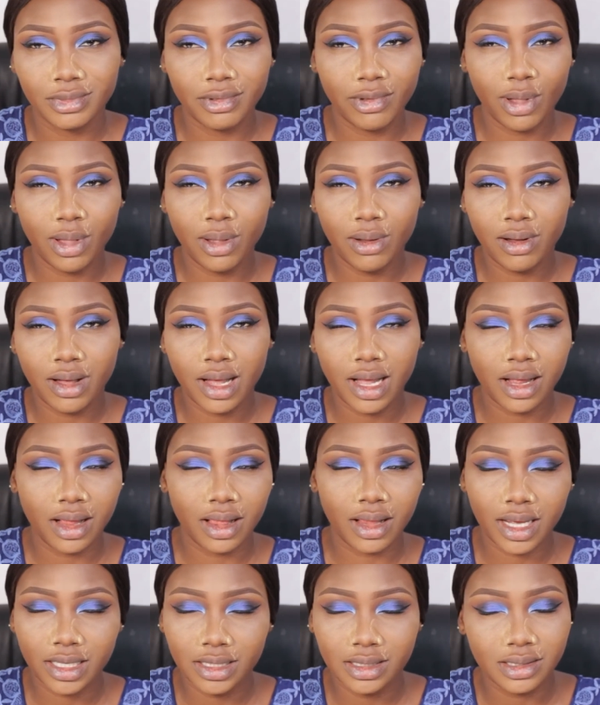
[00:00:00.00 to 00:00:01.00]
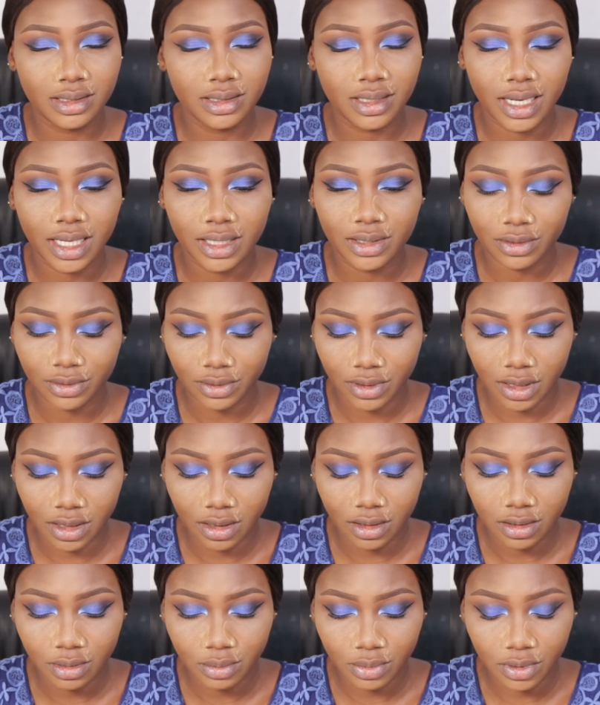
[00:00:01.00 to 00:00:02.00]
long lashes kind of
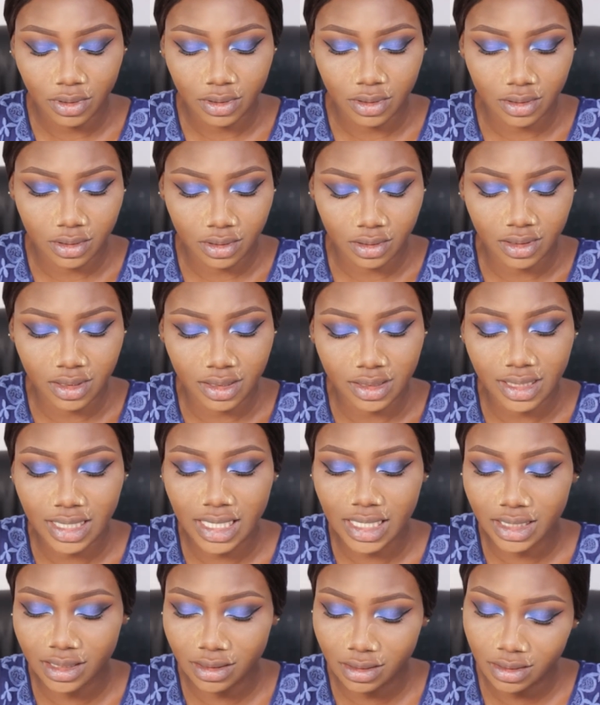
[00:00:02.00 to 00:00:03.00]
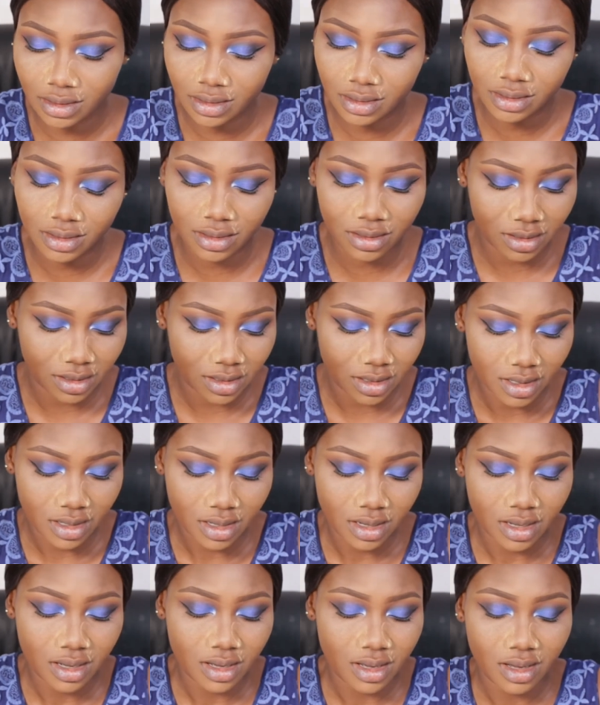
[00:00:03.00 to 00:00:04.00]
girl, but these lashes,
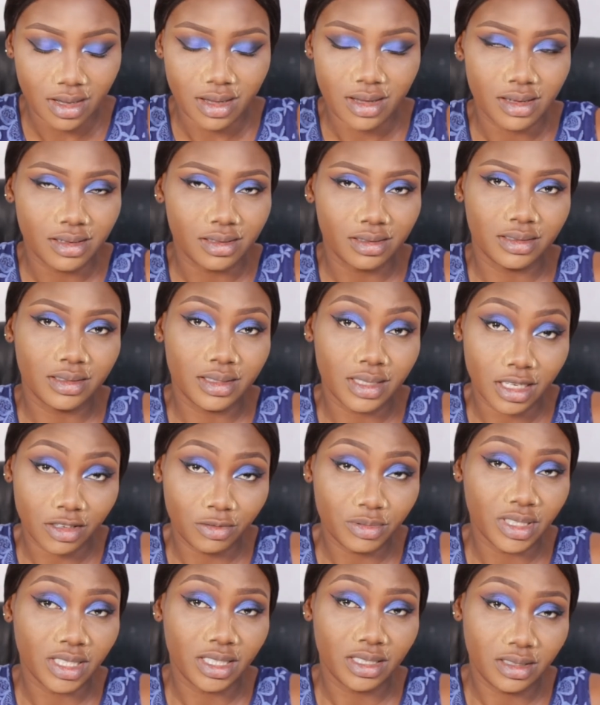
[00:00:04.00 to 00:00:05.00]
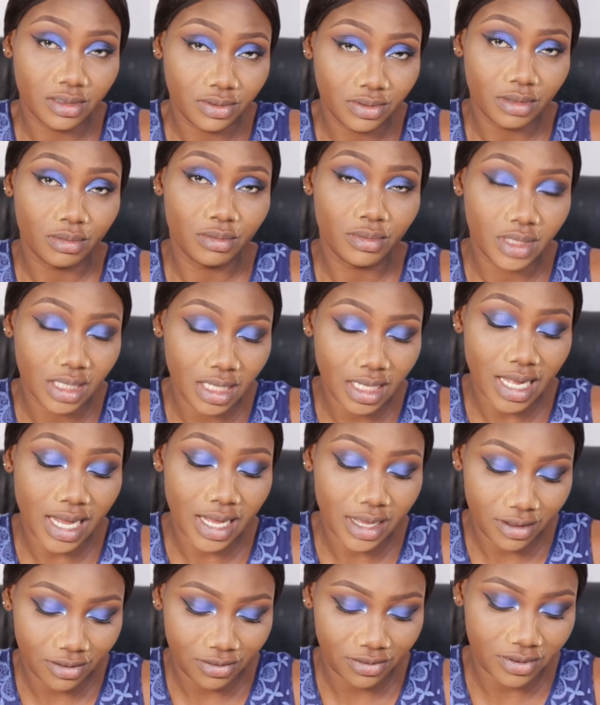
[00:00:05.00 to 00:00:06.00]
they have been giving me
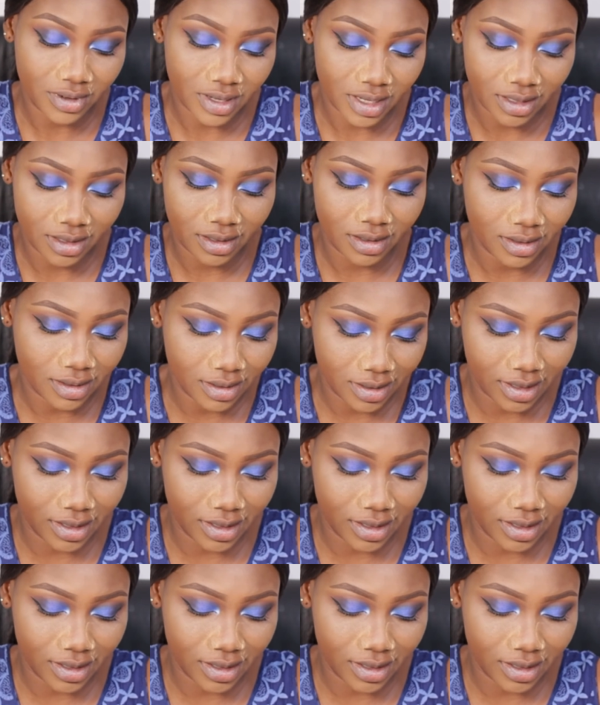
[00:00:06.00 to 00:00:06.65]
life and